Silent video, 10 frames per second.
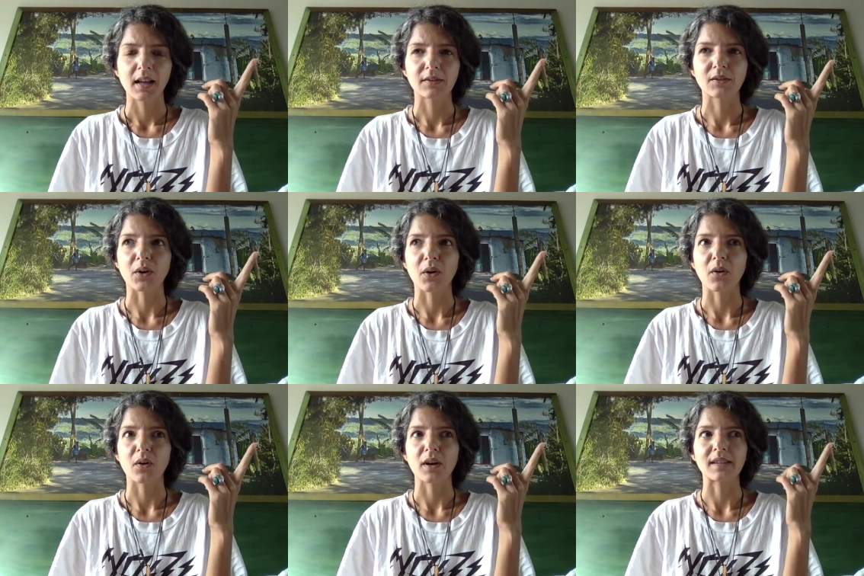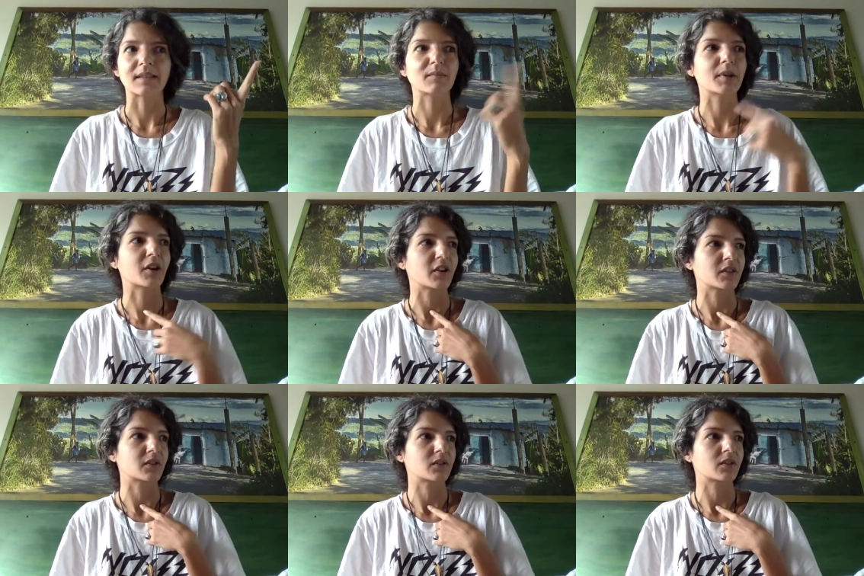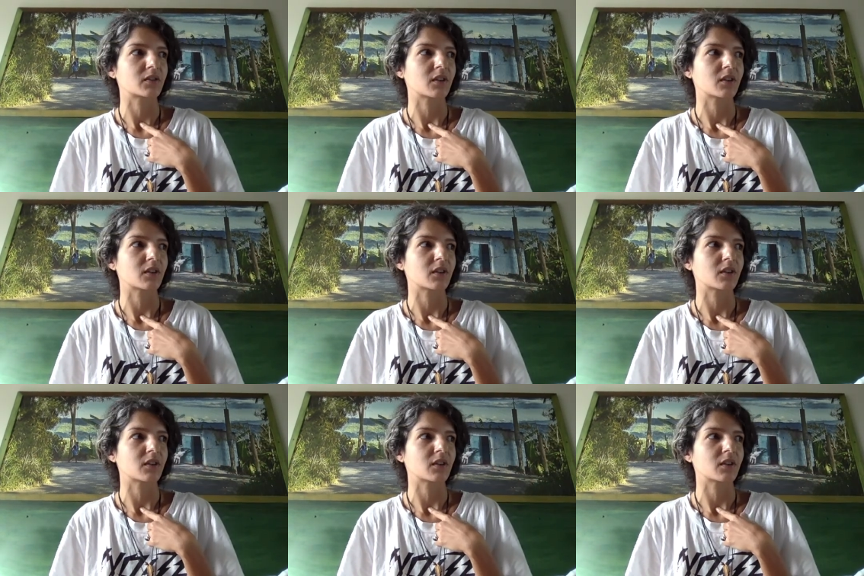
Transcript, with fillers: so is it because